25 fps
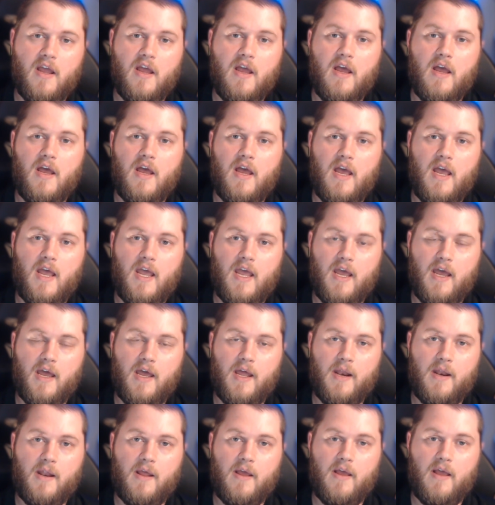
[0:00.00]
And
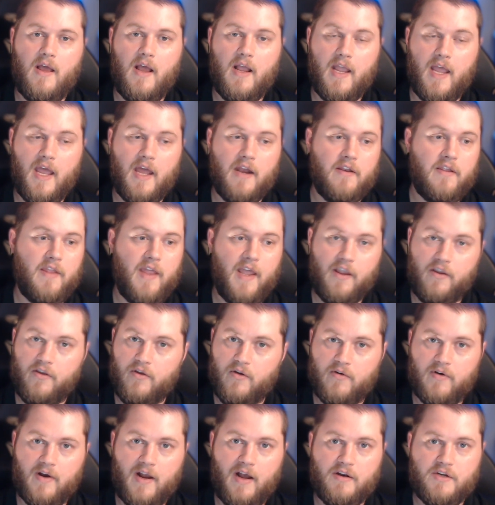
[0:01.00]
again, thank you
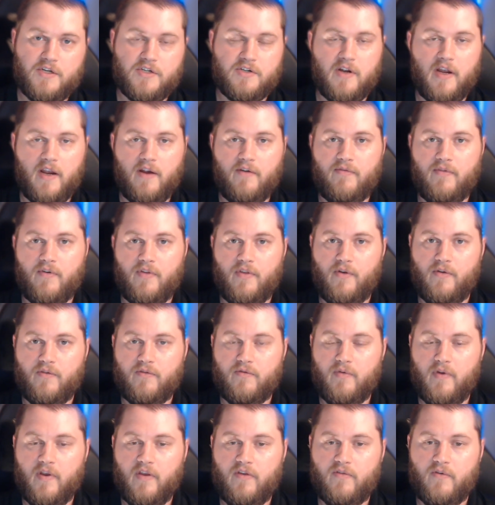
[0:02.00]
CrowdStrike for those
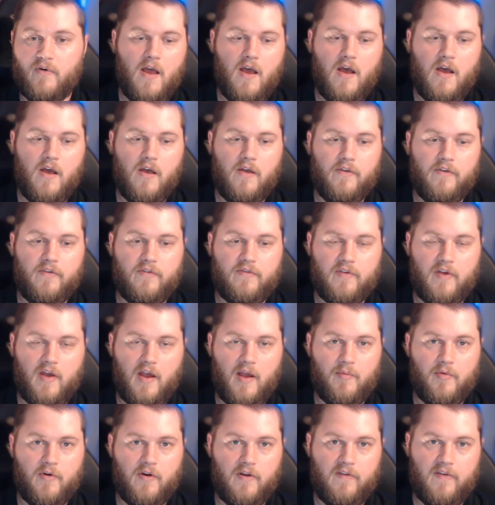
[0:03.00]
resources.
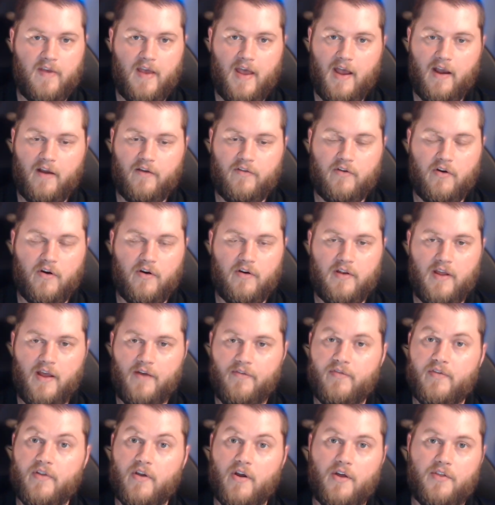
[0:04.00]
Cyber attacks are
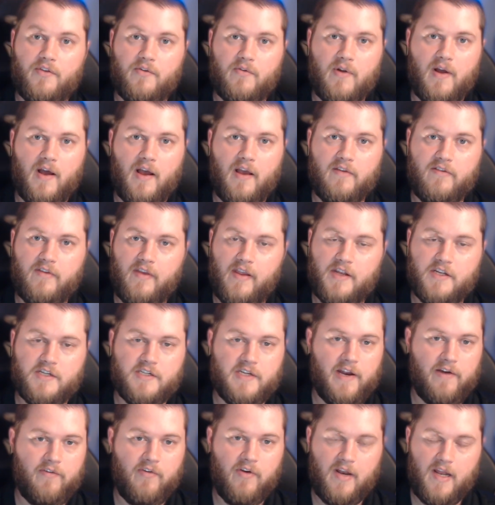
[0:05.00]
definitely on the rise each and
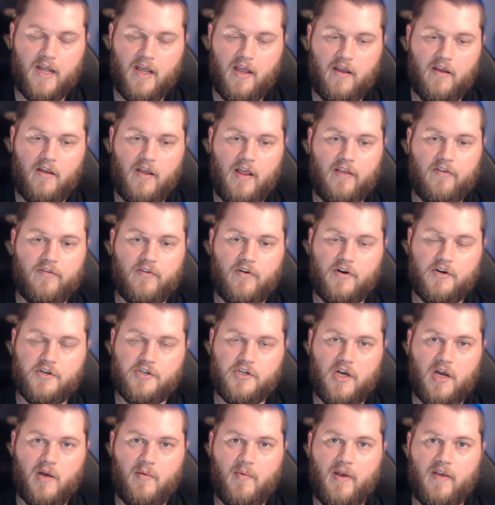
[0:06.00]
every day. It's our
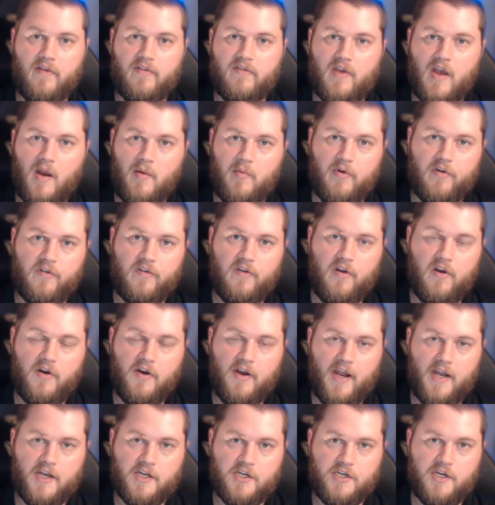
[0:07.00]
job as cybersecurity
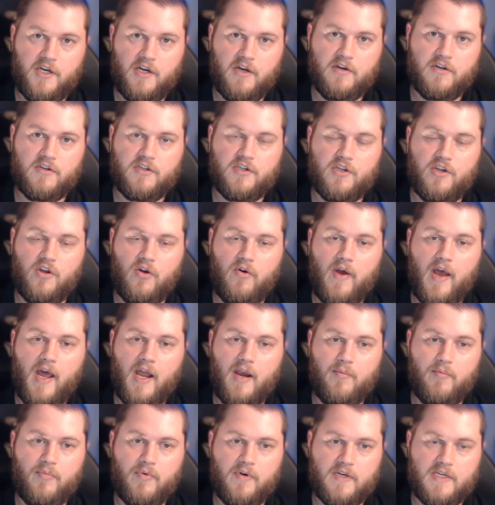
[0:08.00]
engineers to go ahead and
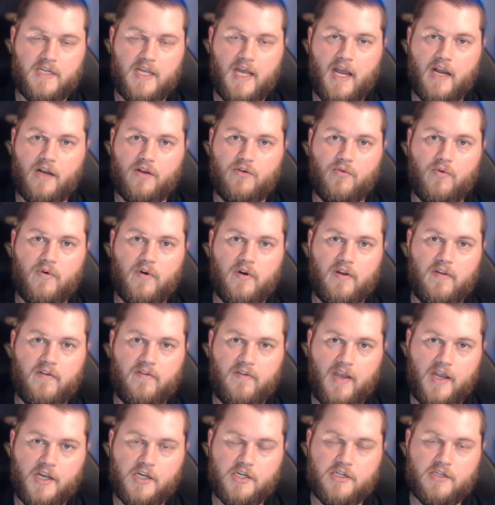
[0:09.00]
protect
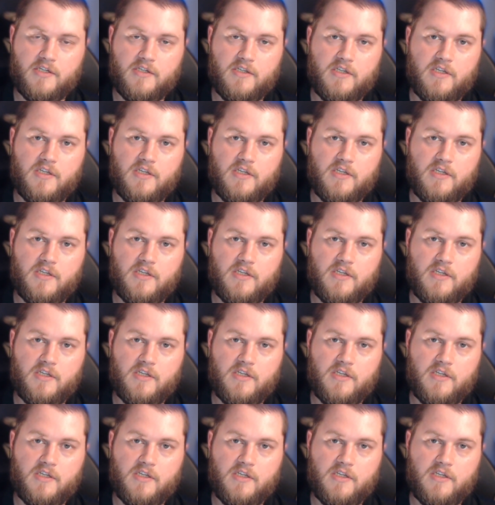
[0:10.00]
organizations,